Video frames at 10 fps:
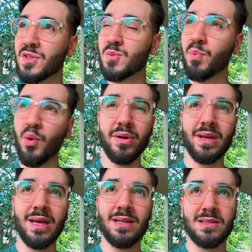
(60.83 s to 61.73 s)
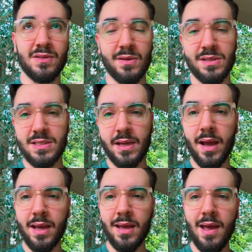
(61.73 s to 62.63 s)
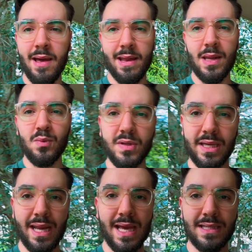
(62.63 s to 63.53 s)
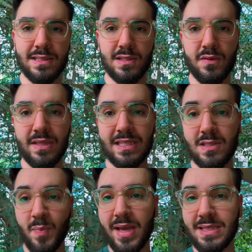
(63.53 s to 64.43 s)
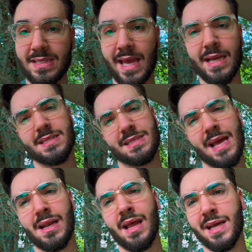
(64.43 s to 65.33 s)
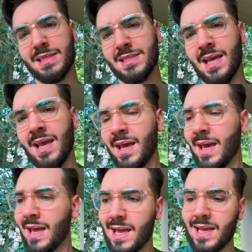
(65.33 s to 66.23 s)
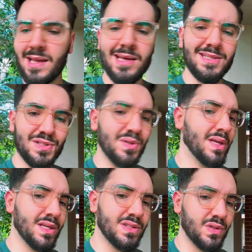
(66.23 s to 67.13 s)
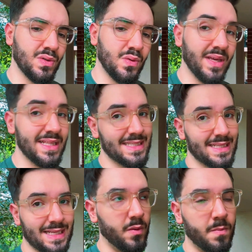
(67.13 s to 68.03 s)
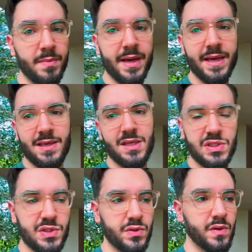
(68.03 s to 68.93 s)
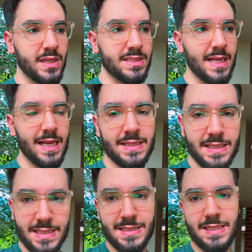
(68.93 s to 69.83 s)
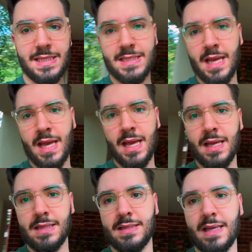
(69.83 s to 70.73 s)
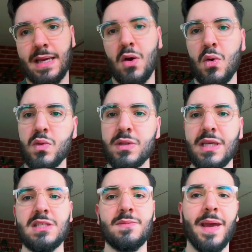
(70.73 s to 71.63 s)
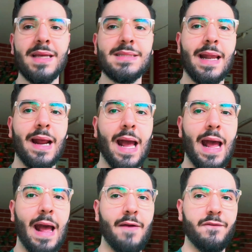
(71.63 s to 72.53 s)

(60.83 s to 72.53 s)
point it to the sky and it will connect to the SpaceX satellites, and it should get you internet. My issue is that this is the only space that I have